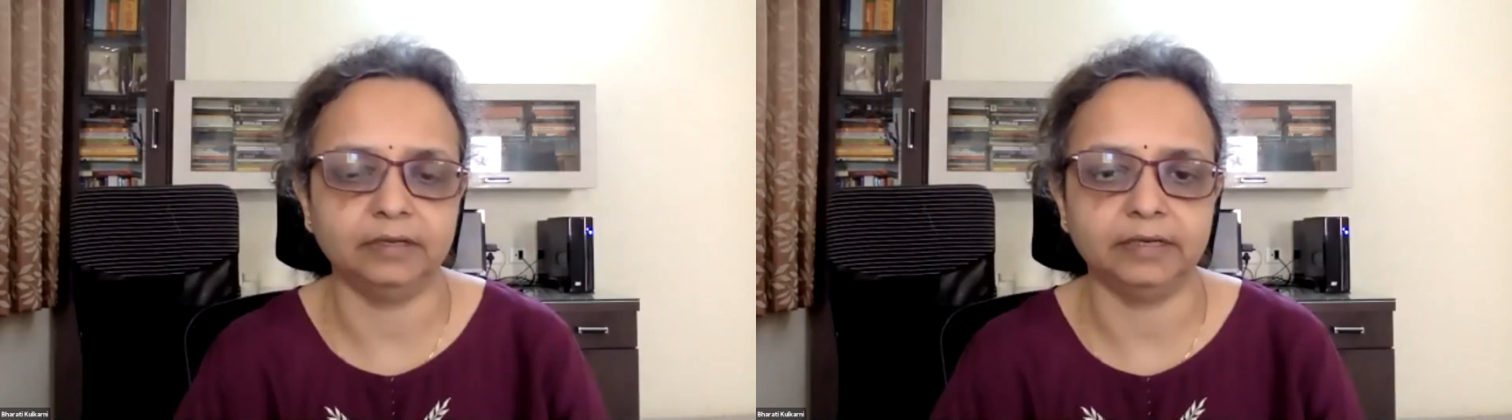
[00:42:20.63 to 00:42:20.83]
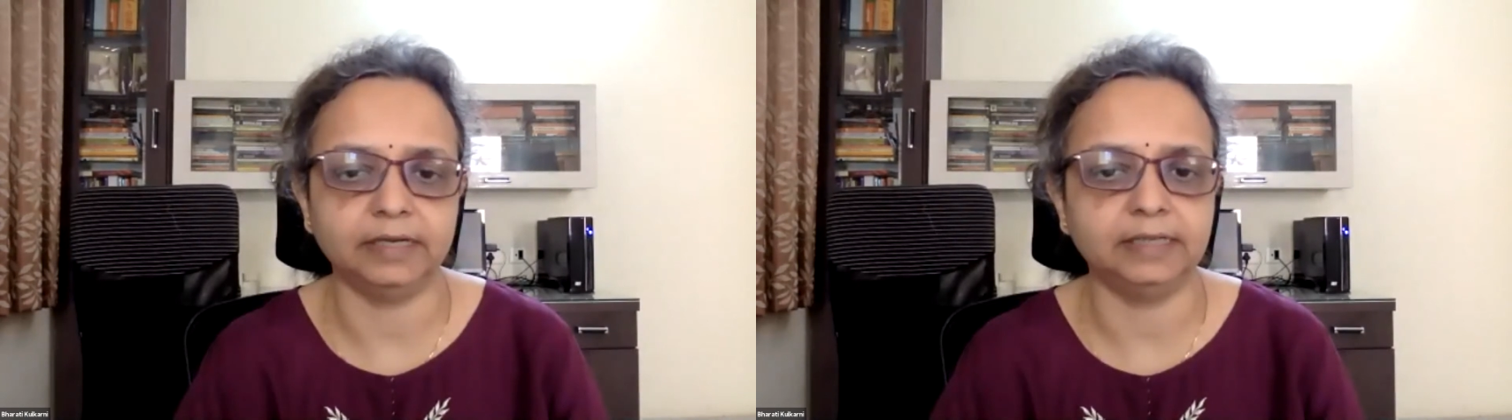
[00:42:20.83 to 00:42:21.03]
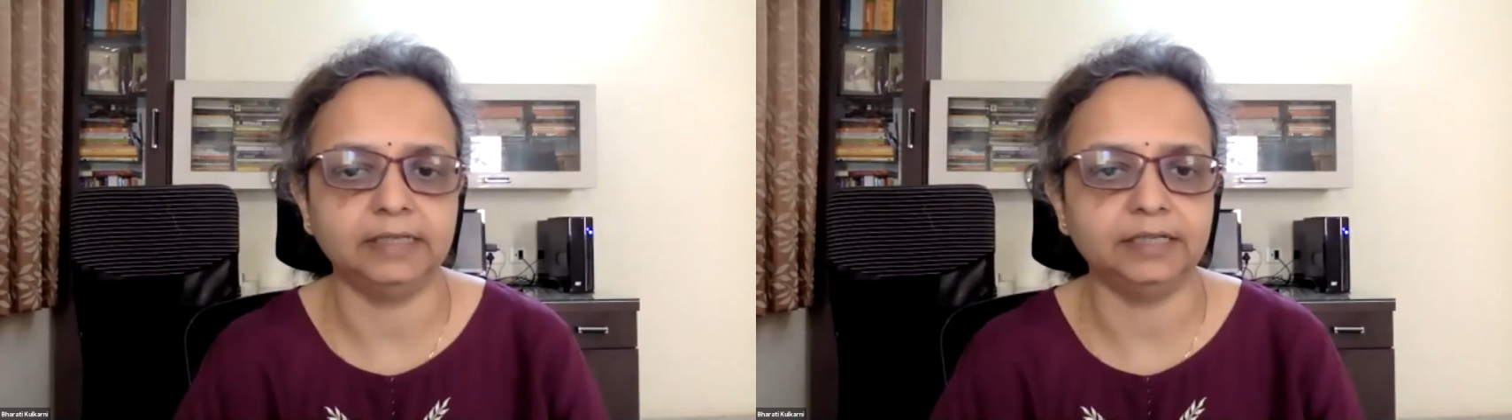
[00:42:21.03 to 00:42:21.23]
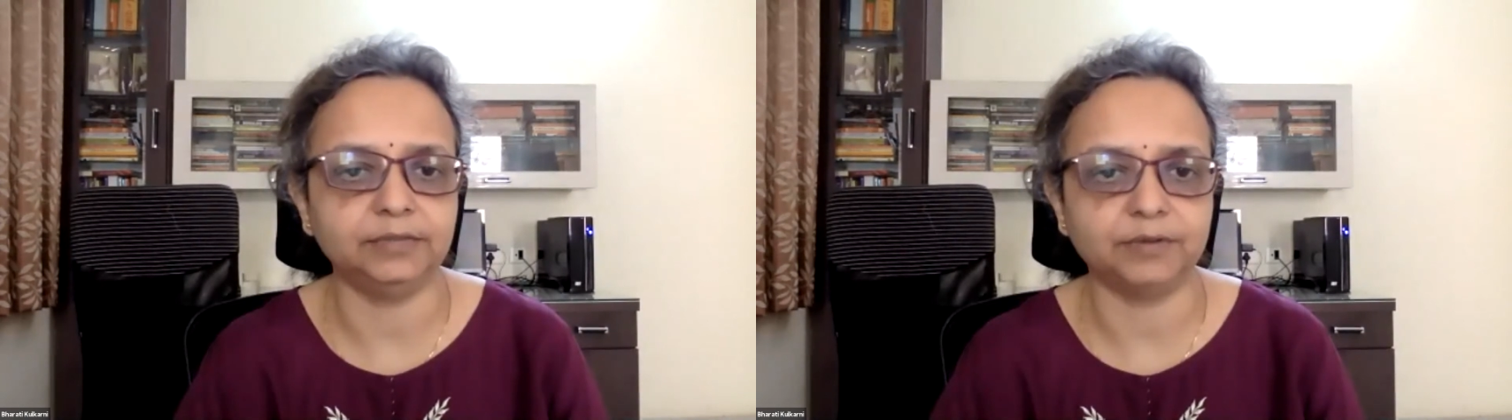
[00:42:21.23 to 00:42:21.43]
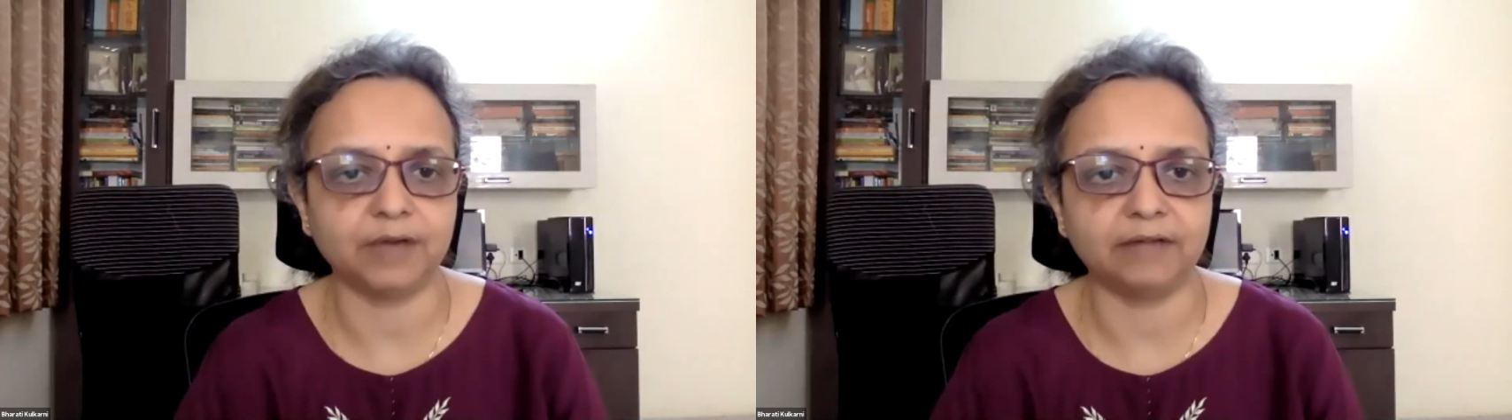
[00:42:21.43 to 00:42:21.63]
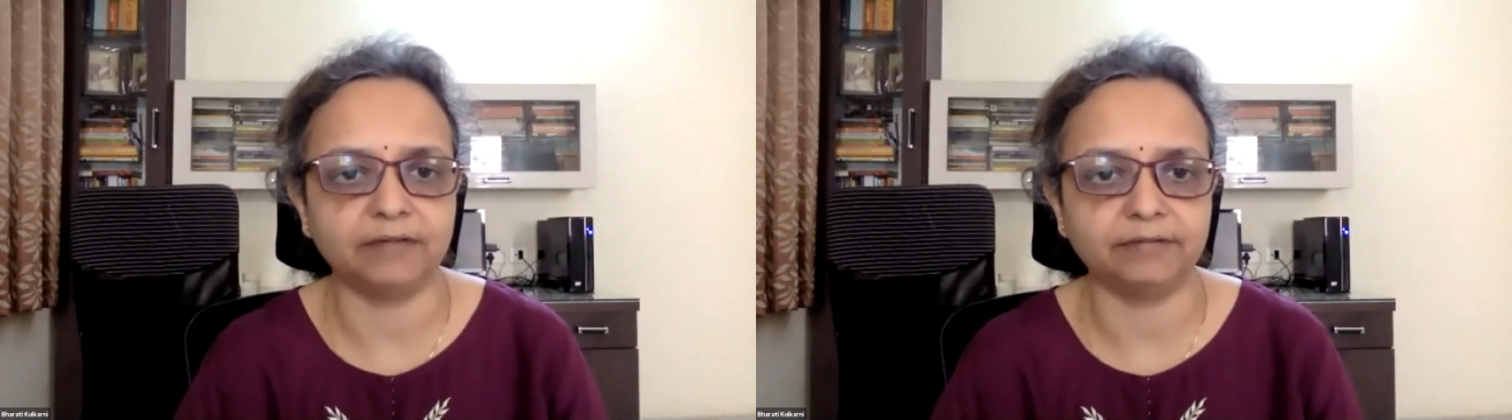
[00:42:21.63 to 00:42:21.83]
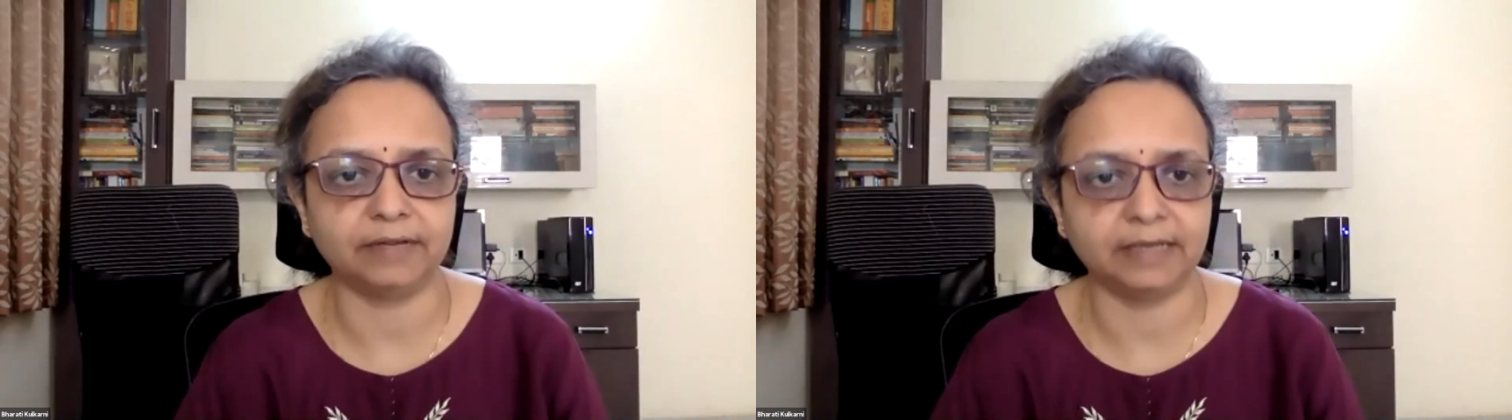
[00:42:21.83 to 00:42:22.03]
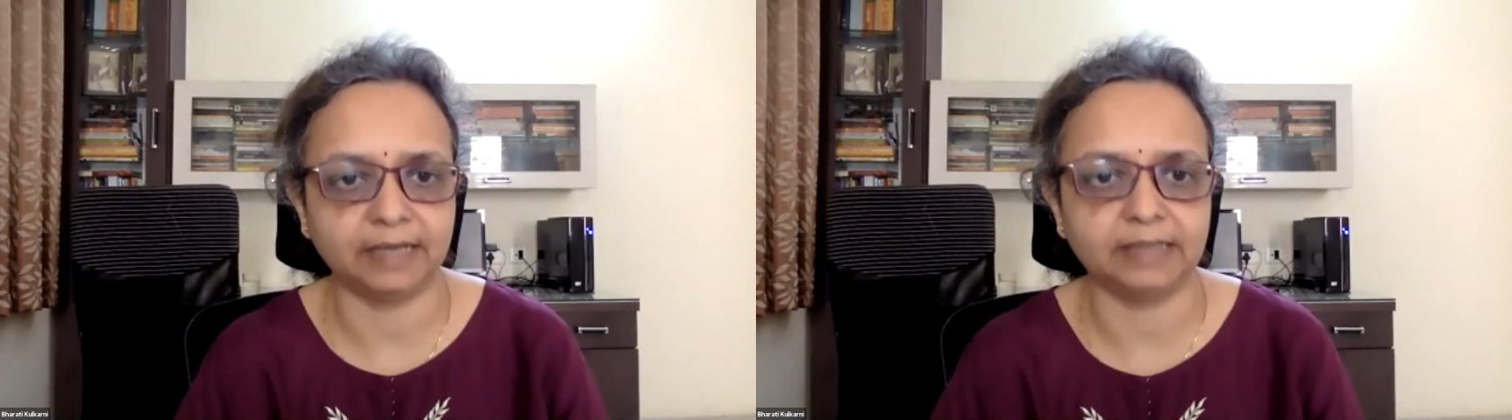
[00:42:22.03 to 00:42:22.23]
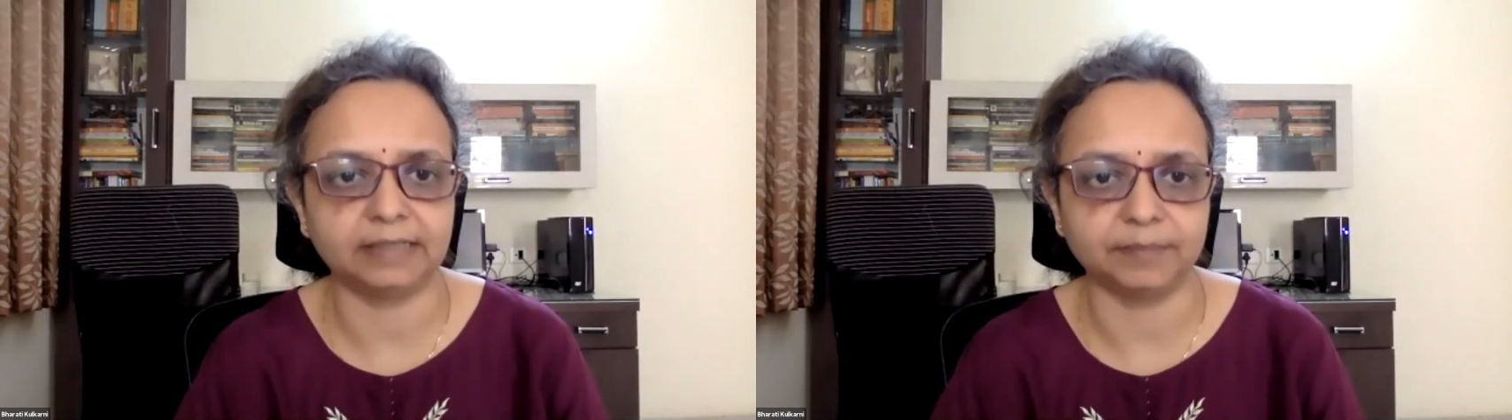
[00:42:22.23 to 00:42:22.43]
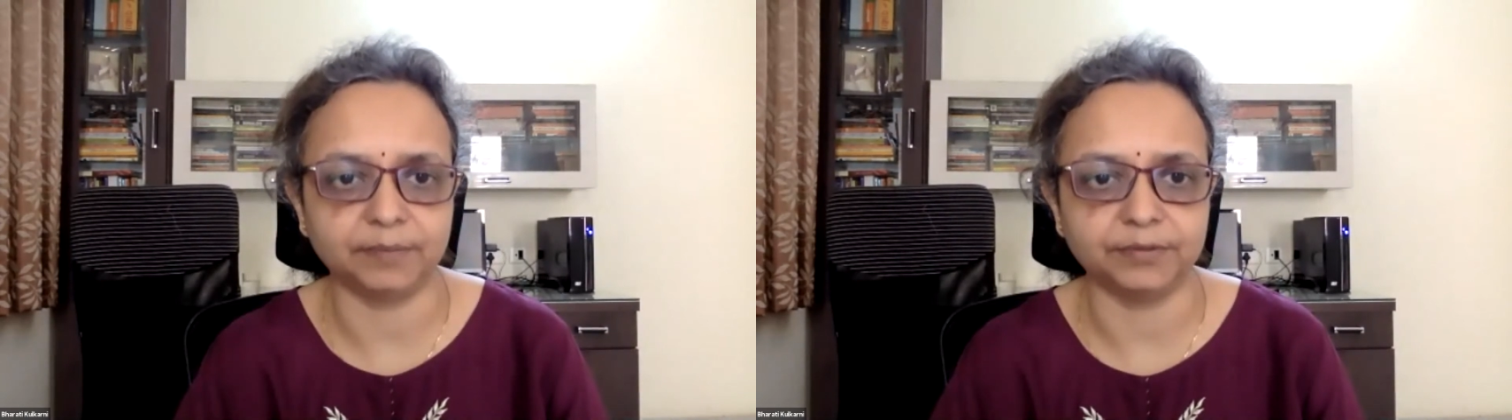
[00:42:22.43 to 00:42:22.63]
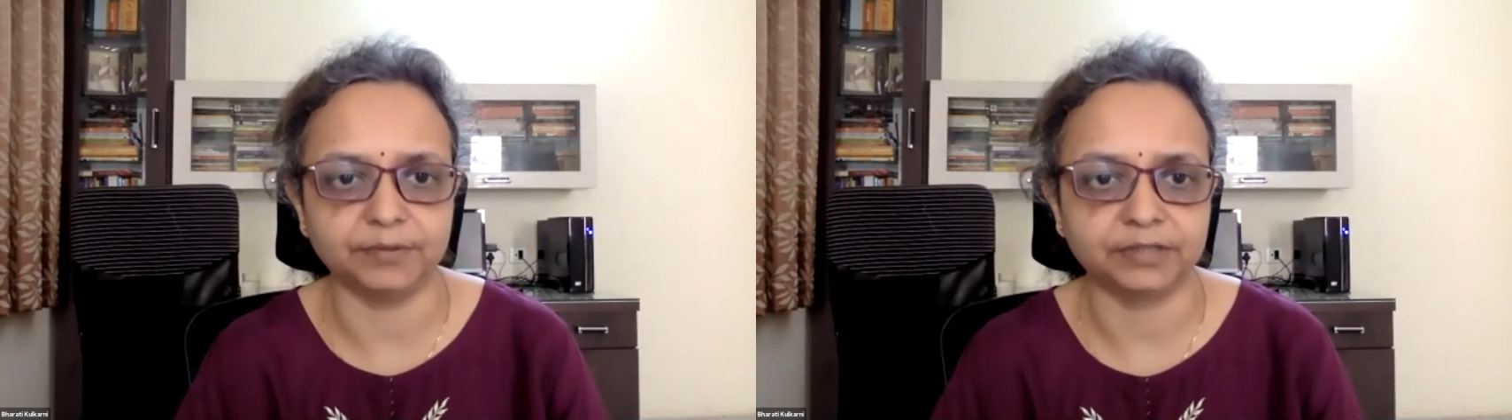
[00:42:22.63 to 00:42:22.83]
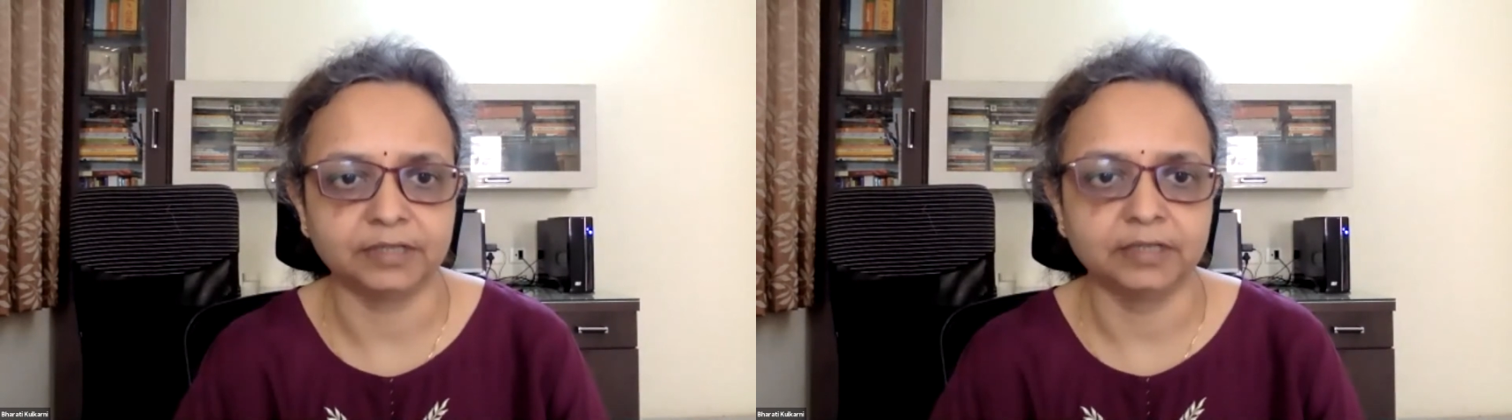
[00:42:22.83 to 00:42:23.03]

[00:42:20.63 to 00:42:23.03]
really need to have a One Health approach